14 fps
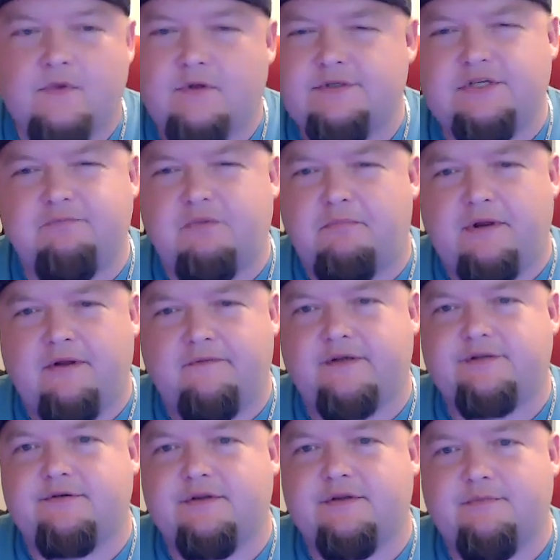super
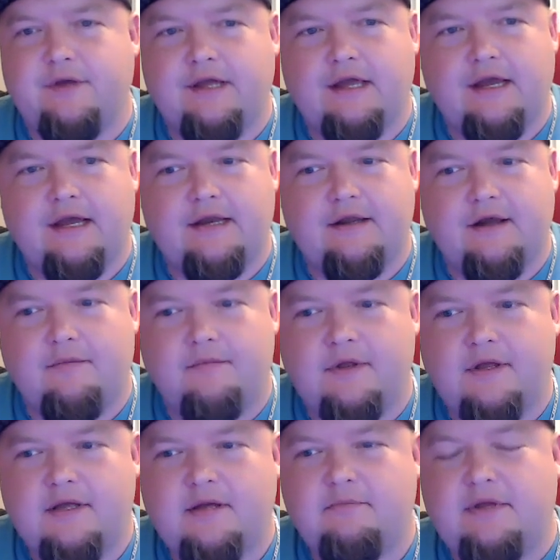beneficial to me. And um,
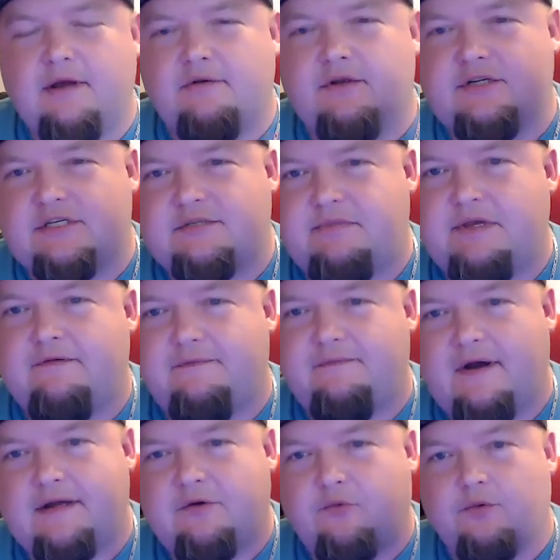being able to just be
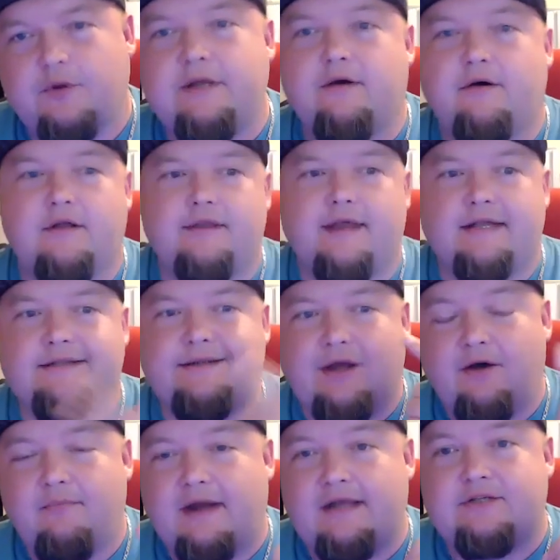fucking real and like
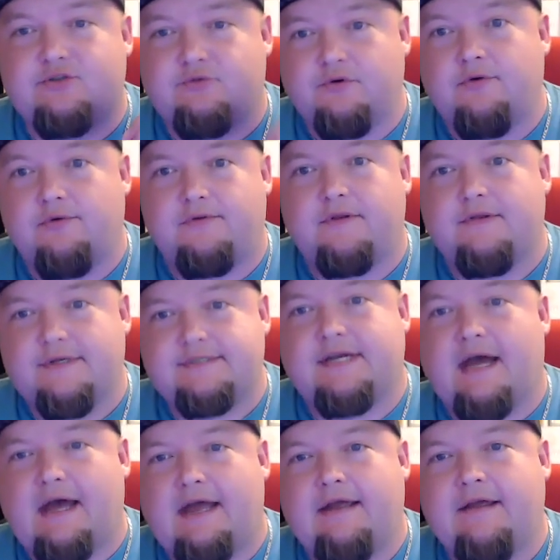tell my truth to this guy
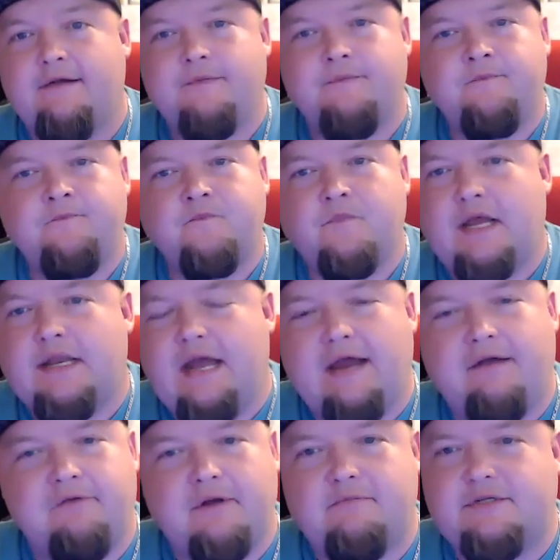and
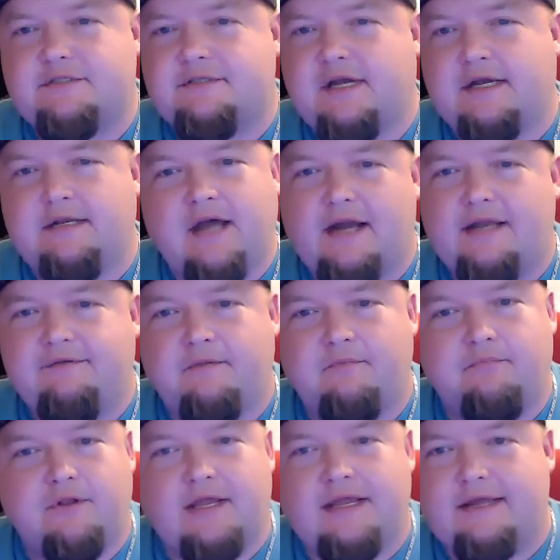have him just like not even
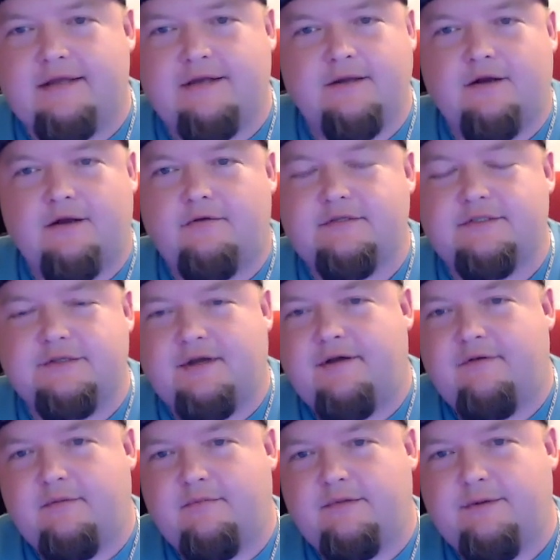blink, you know, just
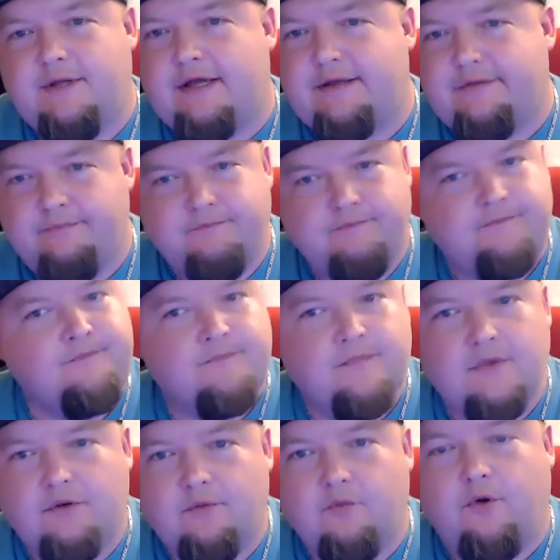have him be like,
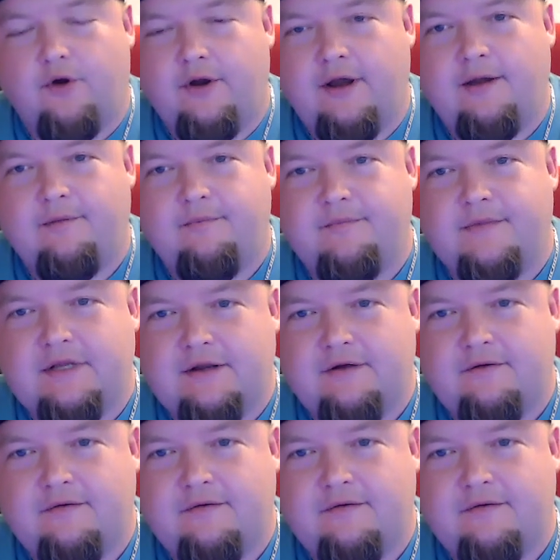word up, you know,